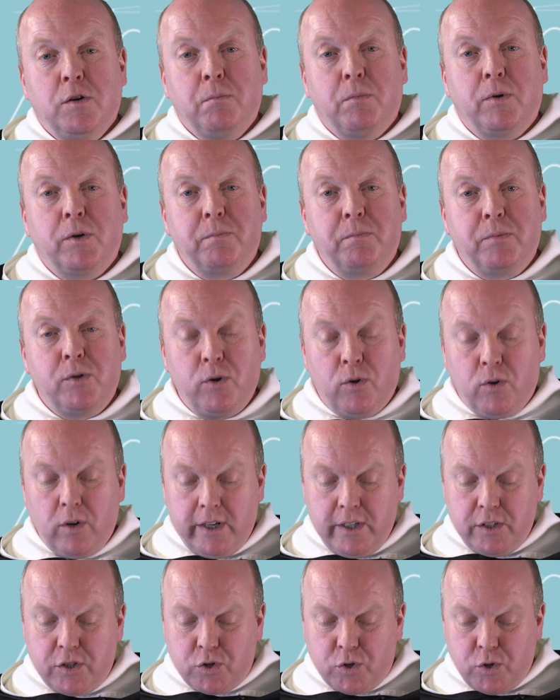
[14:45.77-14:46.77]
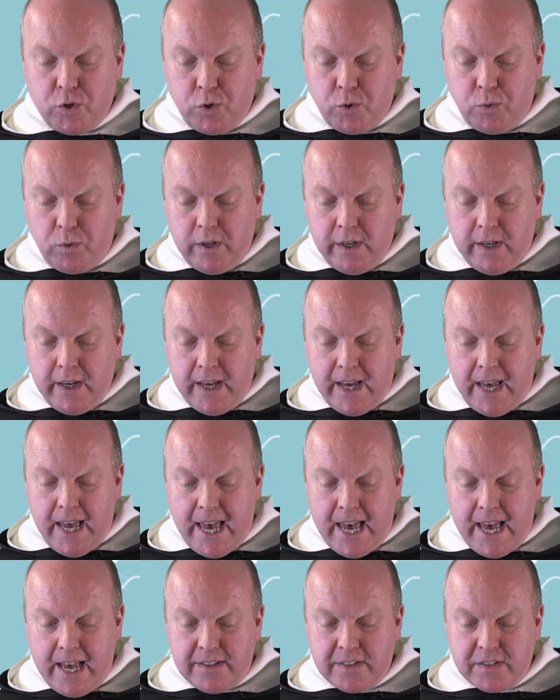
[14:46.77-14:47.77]
but purely through
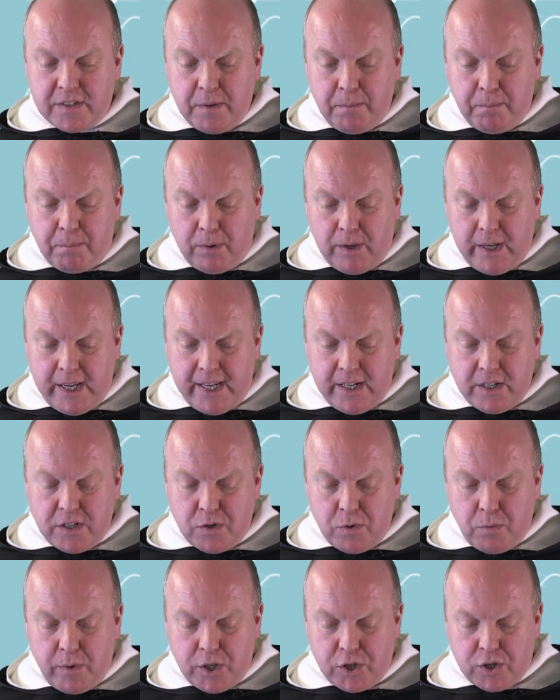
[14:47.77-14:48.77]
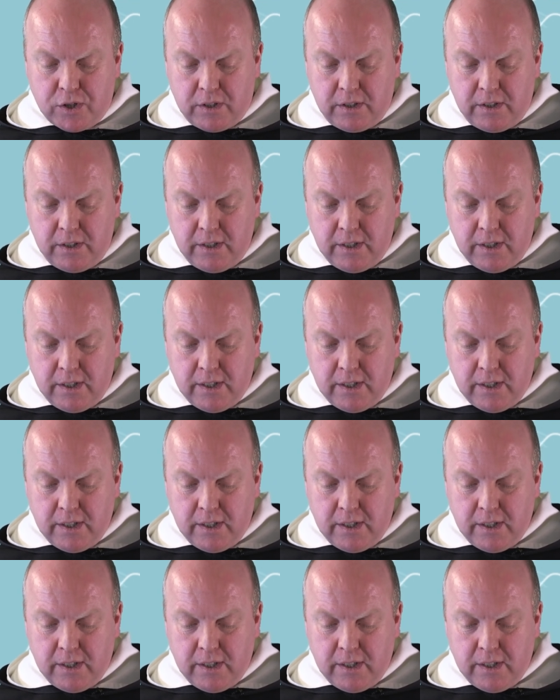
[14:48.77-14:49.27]
uh, simple intuition.